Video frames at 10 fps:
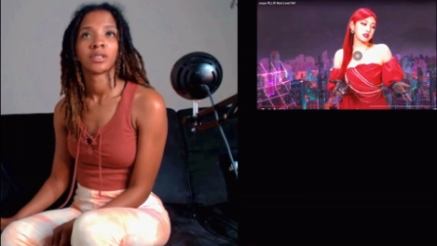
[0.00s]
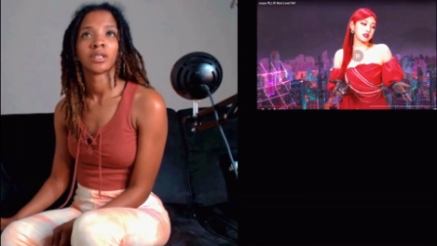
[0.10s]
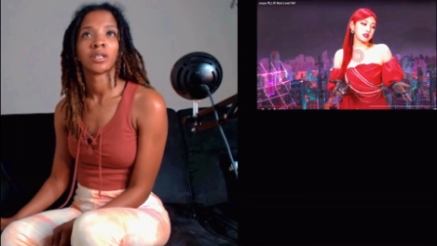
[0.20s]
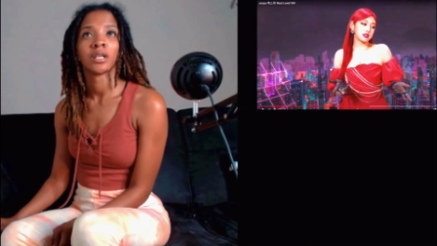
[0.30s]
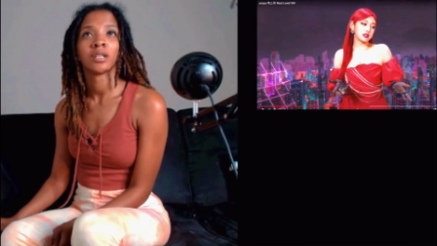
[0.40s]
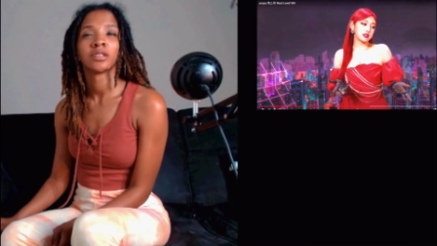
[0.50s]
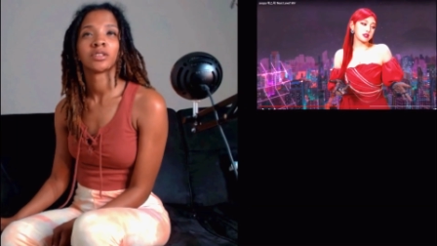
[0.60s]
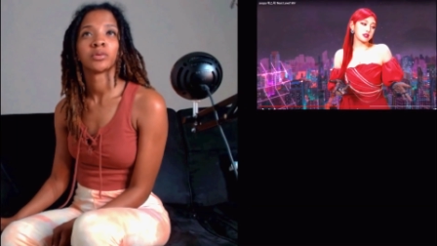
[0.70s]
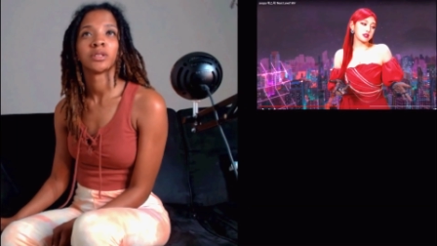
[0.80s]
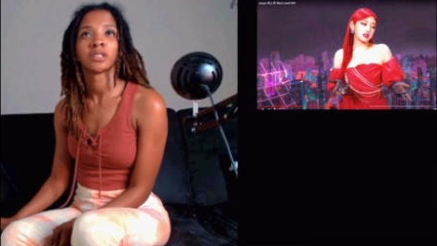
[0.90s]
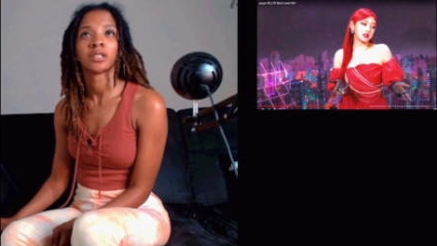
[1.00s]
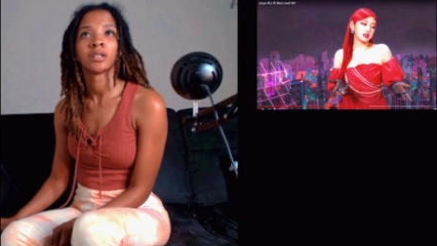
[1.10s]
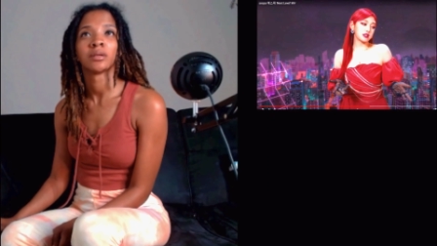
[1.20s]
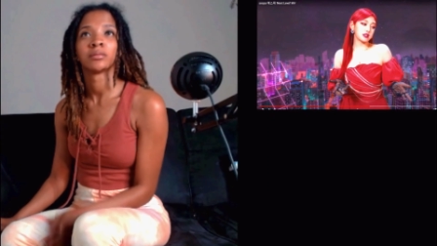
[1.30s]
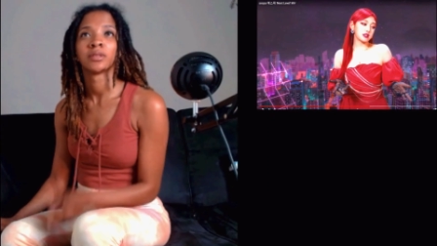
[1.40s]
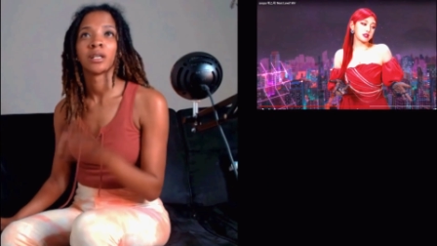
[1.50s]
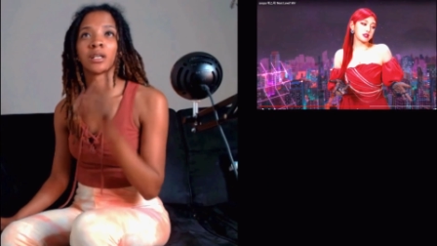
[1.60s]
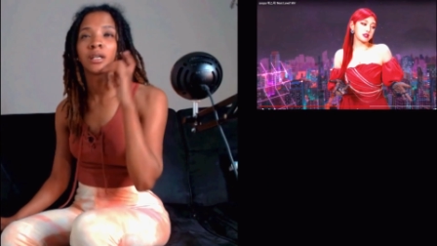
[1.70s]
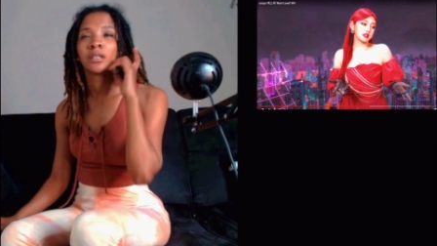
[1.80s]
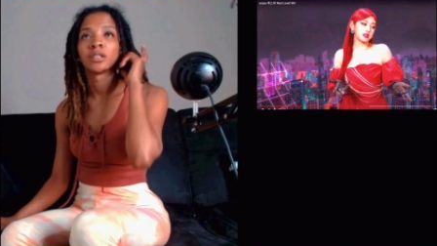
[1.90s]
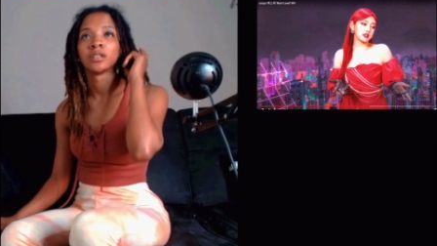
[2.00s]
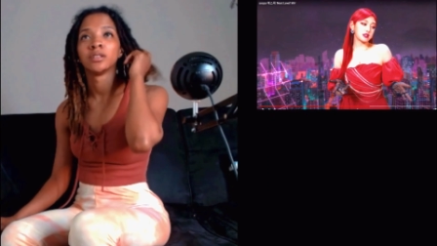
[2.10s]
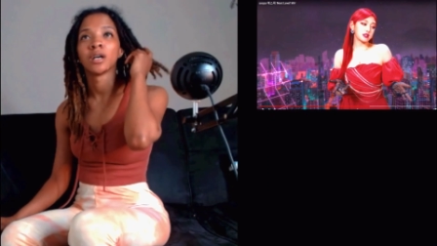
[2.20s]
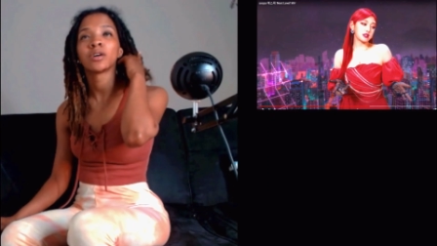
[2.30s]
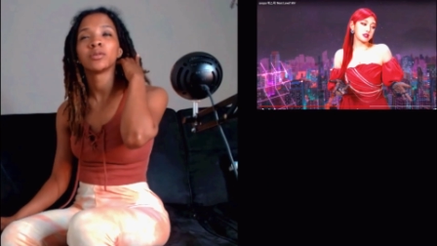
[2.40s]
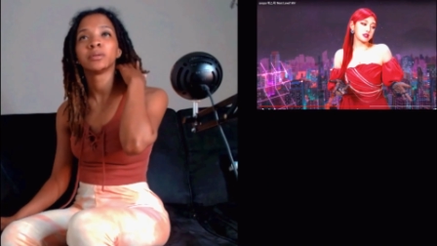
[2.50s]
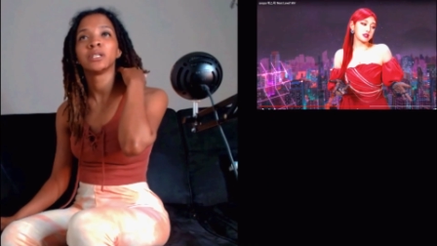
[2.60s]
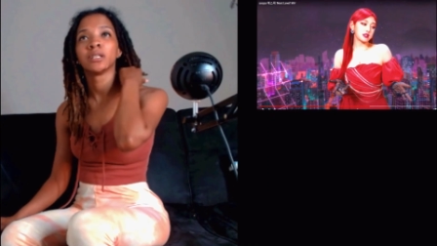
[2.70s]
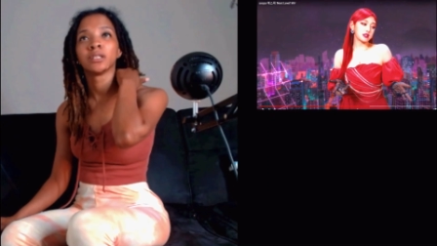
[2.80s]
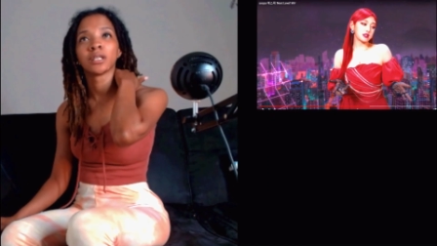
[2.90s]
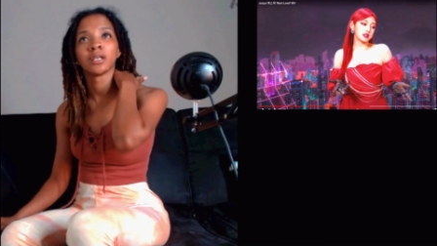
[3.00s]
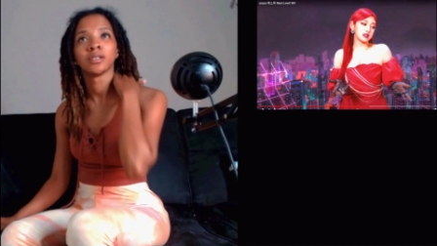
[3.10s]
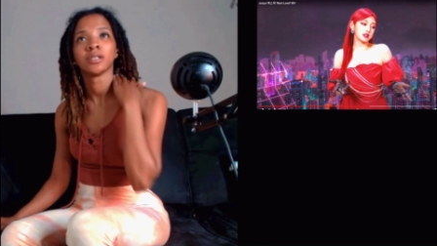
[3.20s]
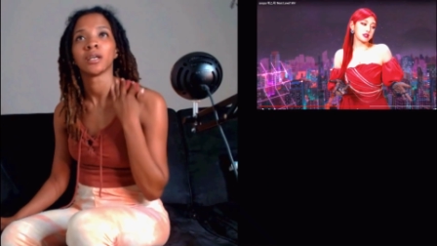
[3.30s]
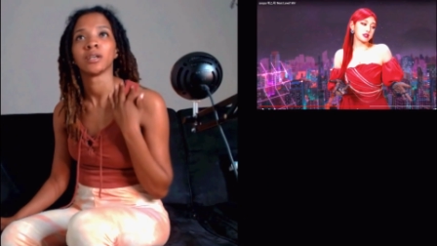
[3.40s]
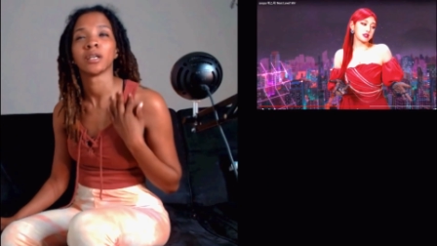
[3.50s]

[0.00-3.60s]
So they done switched up. They like, if y'all gonna be entertained today.